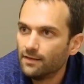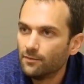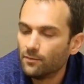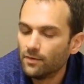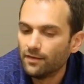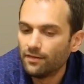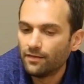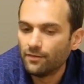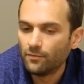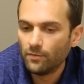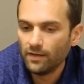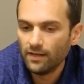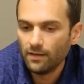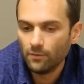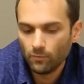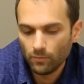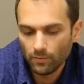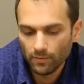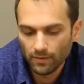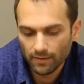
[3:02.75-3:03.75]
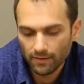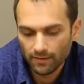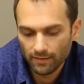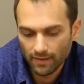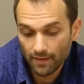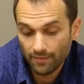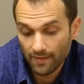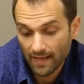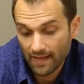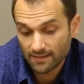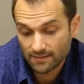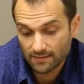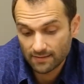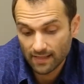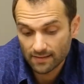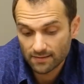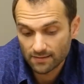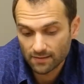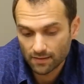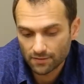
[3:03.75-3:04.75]
And that's
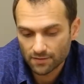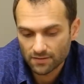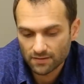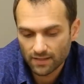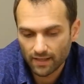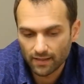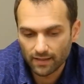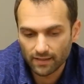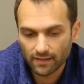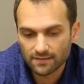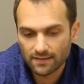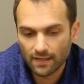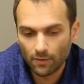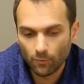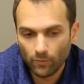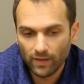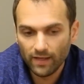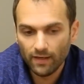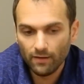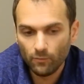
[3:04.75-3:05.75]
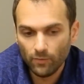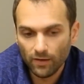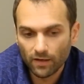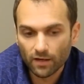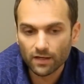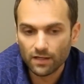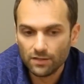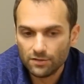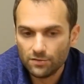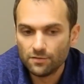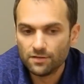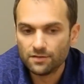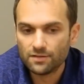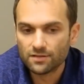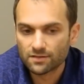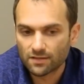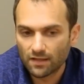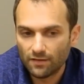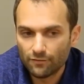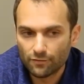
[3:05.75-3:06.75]
the understanding, is that we're going to do the
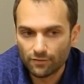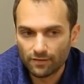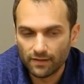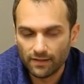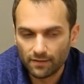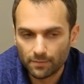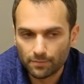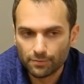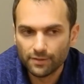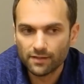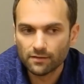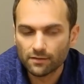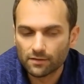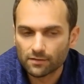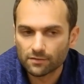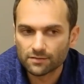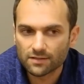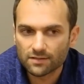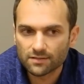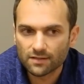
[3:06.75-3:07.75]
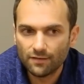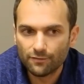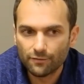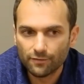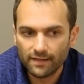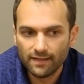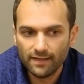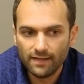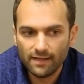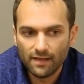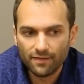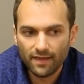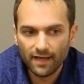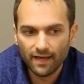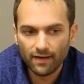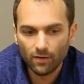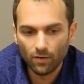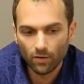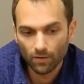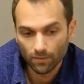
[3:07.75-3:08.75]
discovery, the preclinical discovery
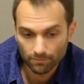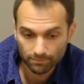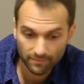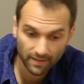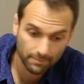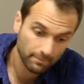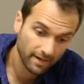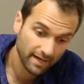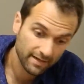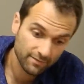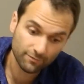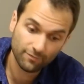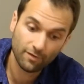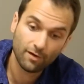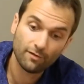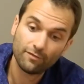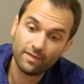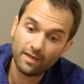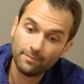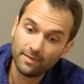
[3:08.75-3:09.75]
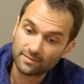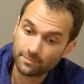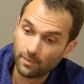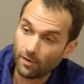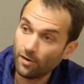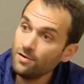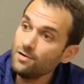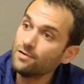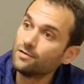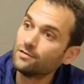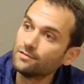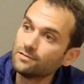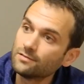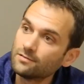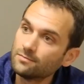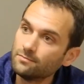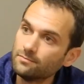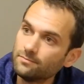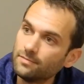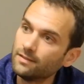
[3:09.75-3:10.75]
that might involve them as
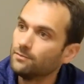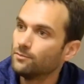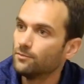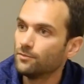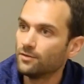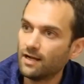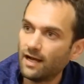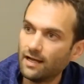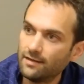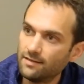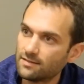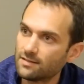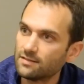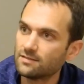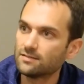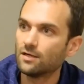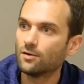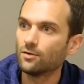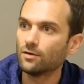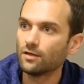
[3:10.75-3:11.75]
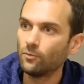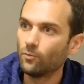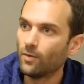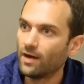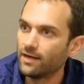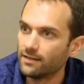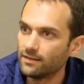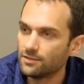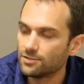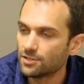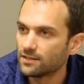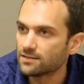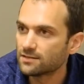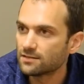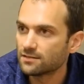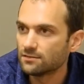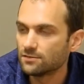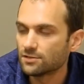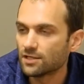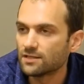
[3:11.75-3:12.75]
partners, but we're not necessarily wedded
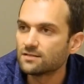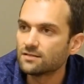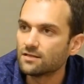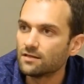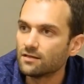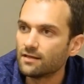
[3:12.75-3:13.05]
just to